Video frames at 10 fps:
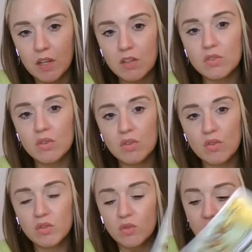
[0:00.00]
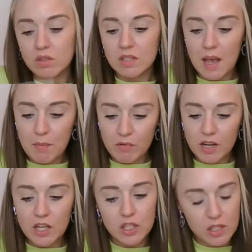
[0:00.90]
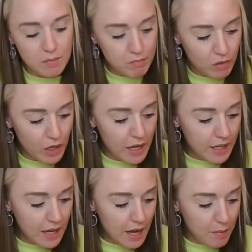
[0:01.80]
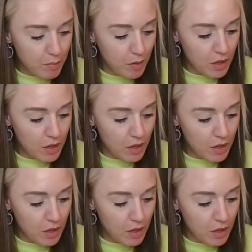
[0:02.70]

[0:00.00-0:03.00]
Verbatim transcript: So there's also separation and breakup,